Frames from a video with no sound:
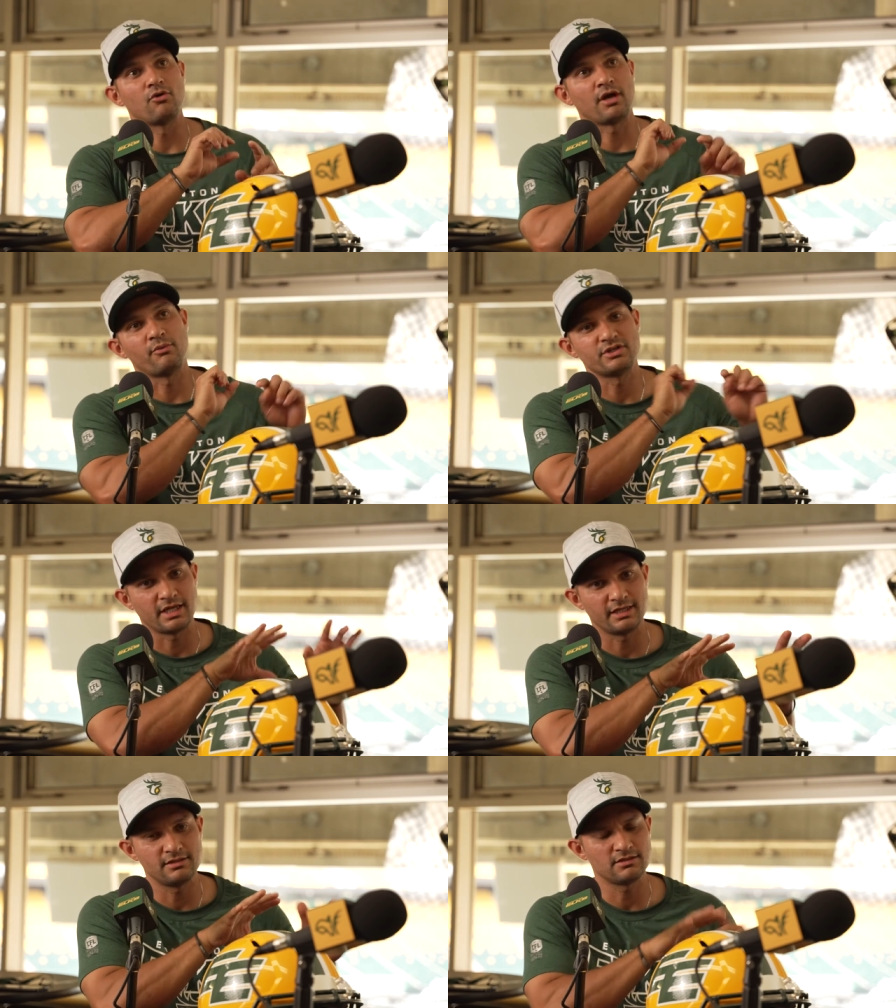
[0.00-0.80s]
wish I
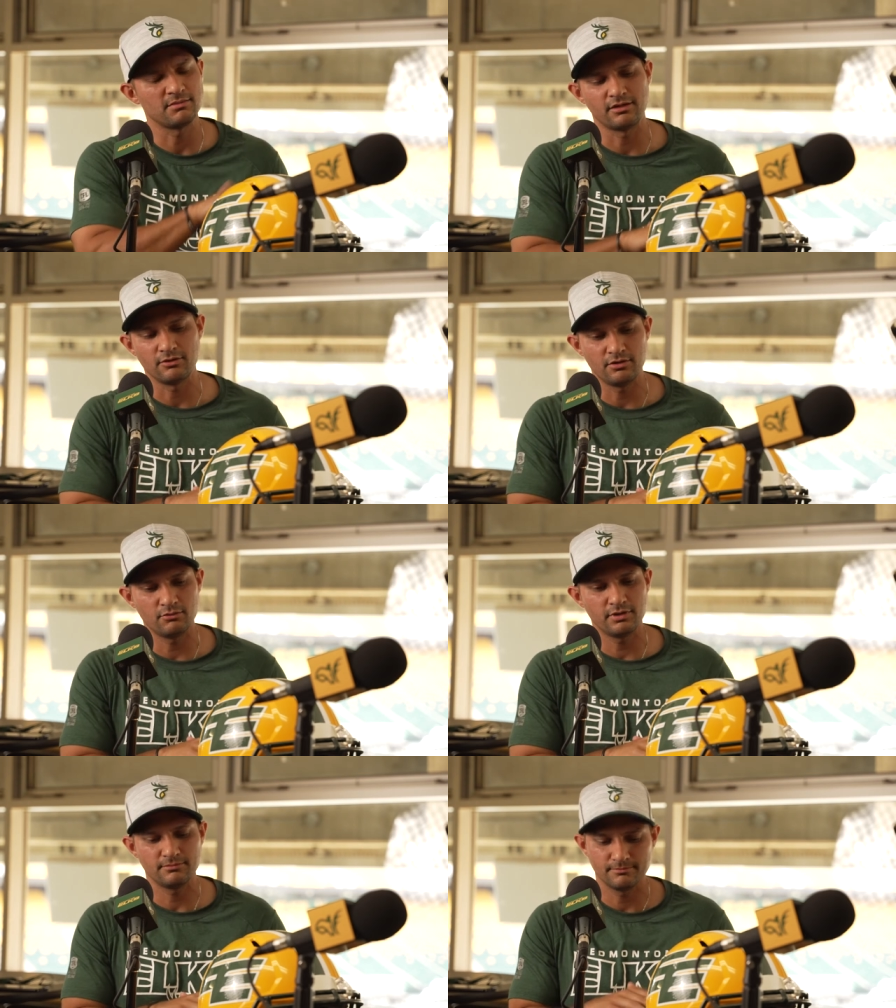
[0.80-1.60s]
had this. I'm like, no, you know
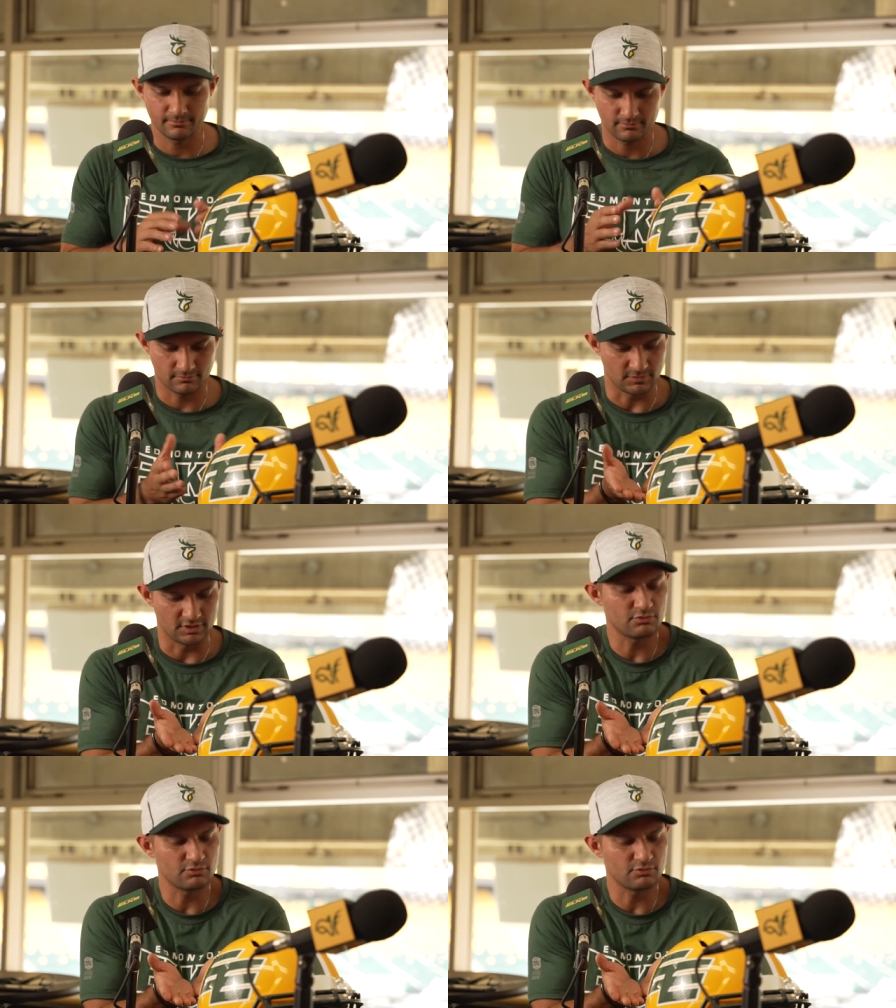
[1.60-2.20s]
what? This is